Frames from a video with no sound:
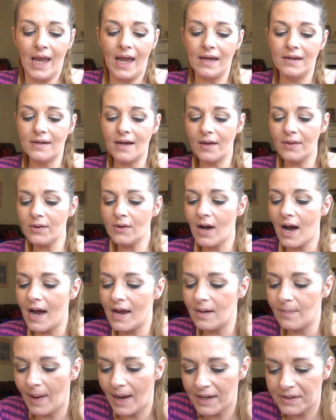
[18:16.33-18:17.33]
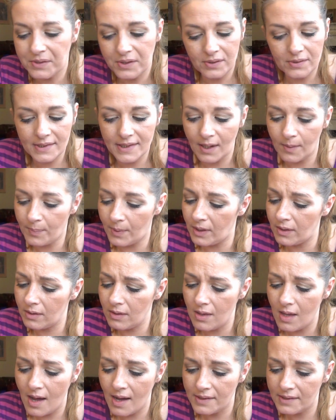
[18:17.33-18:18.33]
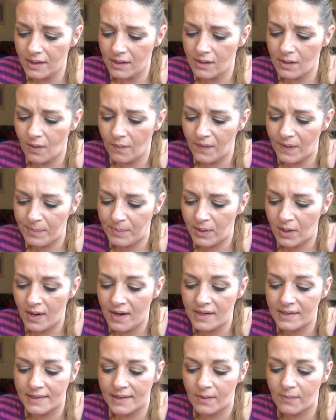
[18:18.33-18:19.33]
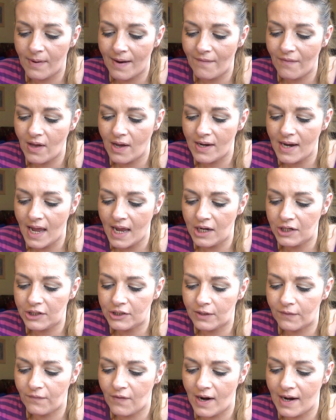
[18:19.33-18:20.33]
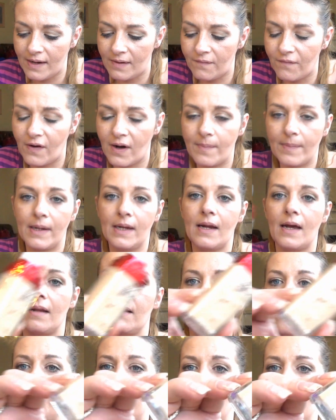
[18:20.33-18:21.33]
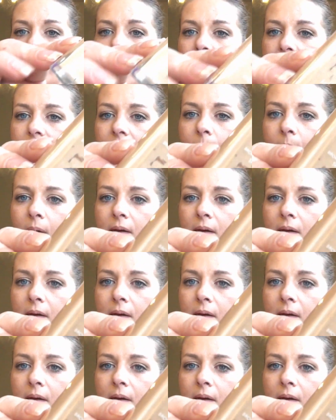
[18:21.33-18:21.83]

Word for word: Another item I used up a lot in November is the Revlon Age Defying Firming and Lifting Makeup.